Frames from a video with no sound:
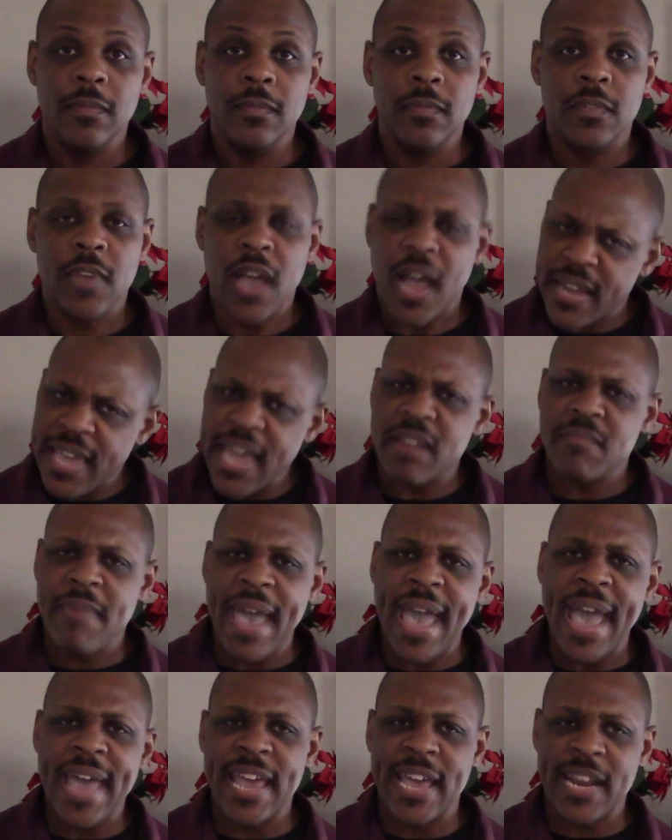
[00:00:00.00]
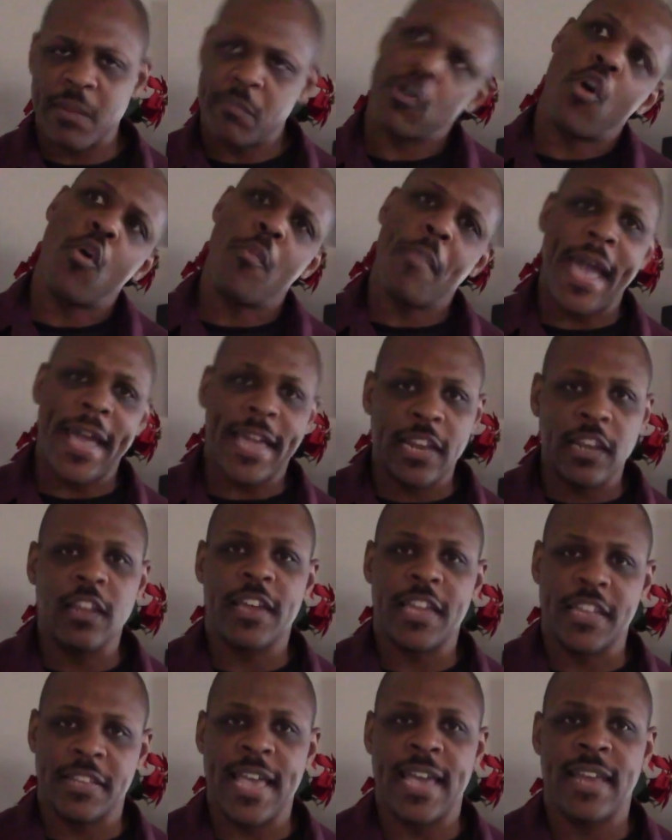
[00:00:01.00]
God got mad at him. Go back and
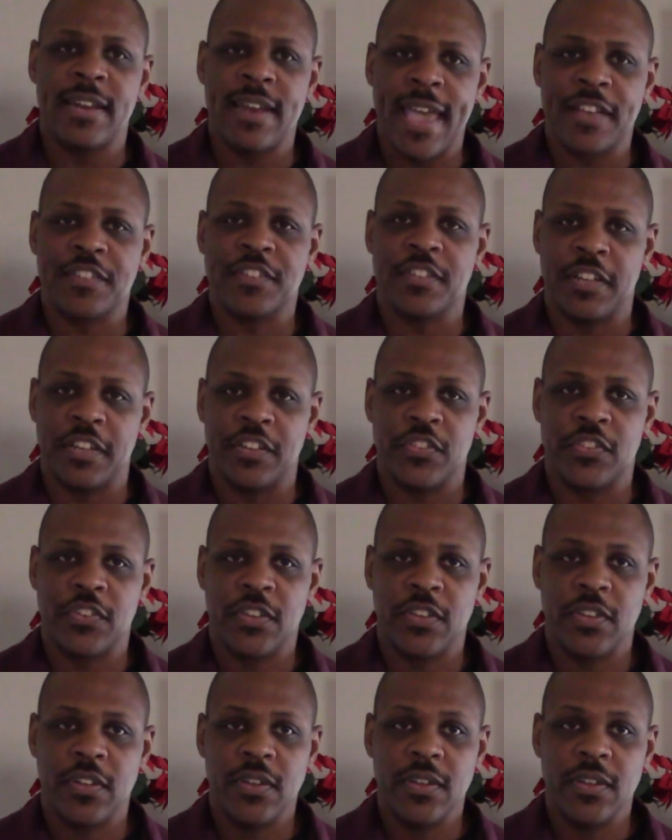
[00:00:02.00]
look at that in Exodus.